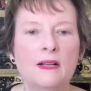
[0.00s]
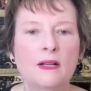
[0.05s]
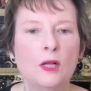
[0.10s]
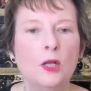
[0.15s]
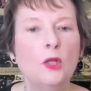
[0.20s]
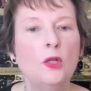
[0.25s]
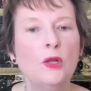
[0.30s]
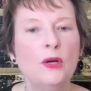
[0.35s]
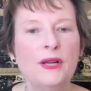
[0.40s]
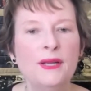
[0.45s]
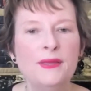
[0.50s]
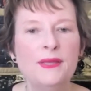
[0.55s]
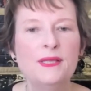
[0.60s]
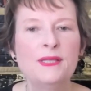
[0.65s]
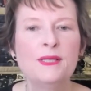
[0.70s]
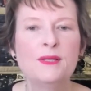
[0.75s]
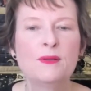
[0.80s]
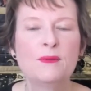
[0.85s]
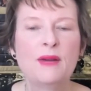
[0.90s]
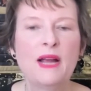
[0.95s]
look at the
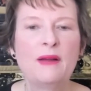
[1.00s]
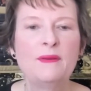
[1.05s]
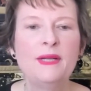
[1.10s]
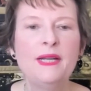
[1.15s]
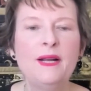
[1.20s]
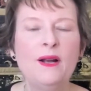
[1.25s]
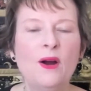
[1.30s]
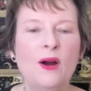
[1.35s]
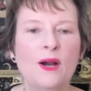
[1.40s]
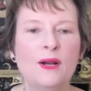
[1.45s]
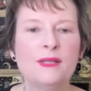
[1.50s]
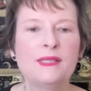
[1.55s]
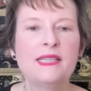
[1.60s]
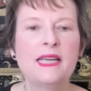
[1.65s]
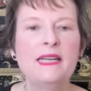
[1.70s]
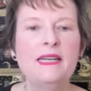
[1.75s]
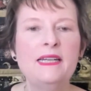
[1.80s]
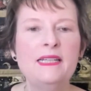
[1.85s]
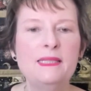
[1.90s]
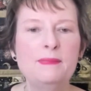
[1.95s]
surrounding cards
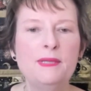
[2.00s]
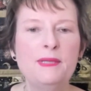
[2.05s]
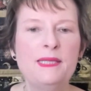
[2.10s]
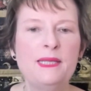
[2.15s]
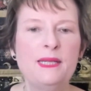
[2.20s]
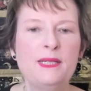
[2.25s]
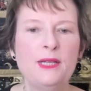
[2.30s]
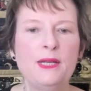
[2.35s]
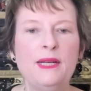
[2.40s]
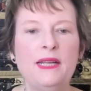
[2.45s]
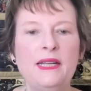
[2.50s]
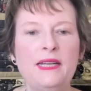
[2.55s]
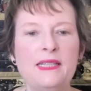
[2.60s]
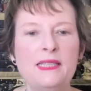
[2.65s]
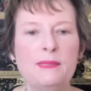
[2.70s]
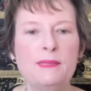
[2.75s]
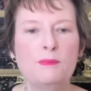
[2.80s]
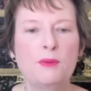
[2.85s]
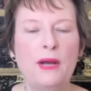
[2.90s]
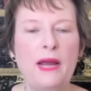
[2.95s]
and its position in a
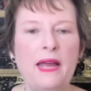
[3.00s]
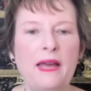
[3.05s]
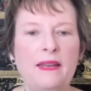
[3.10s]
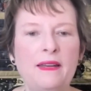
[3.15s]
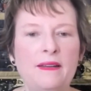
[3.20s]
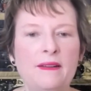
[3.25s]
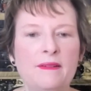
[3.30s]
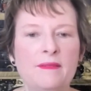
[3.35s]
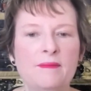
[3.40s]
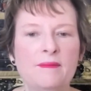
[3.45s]
spread.